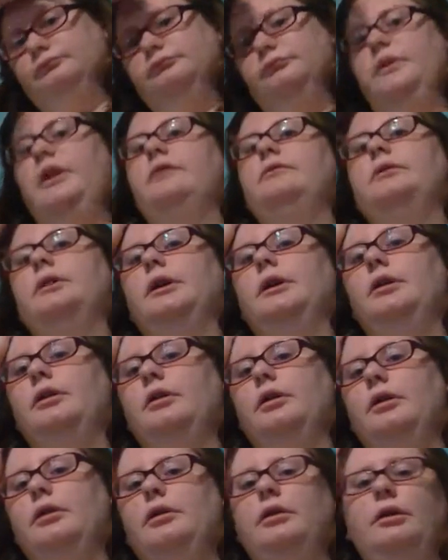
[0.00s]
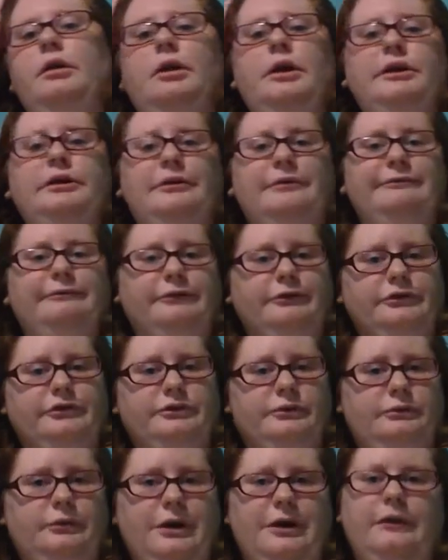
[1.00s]
No. Oh, I don't feel
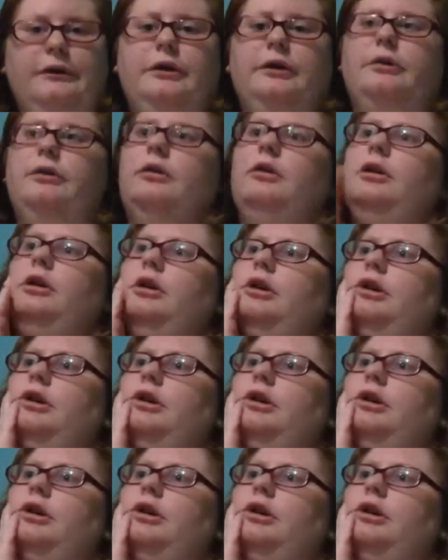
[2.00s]
so well.